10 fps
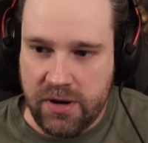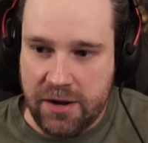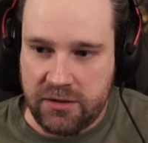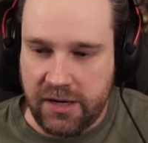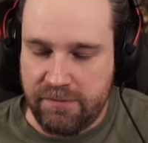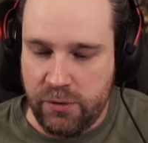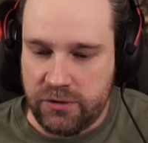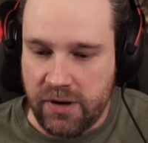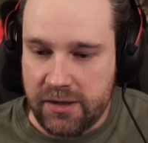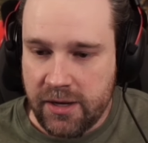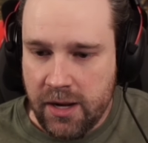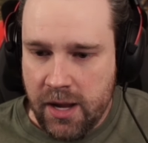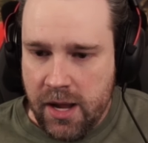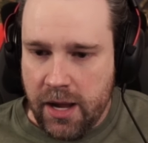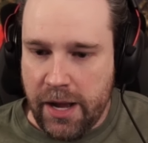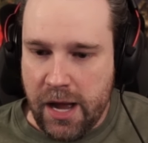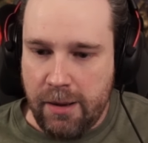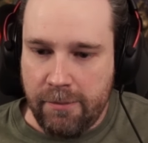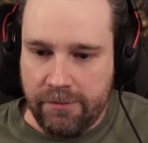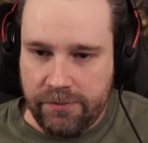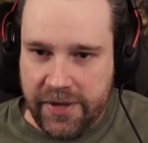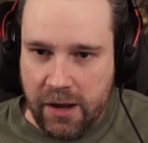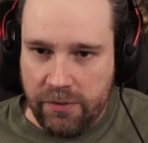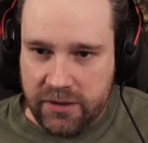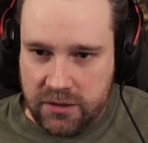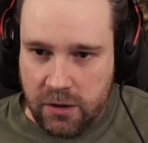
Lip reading: not just like boots, right? Now this is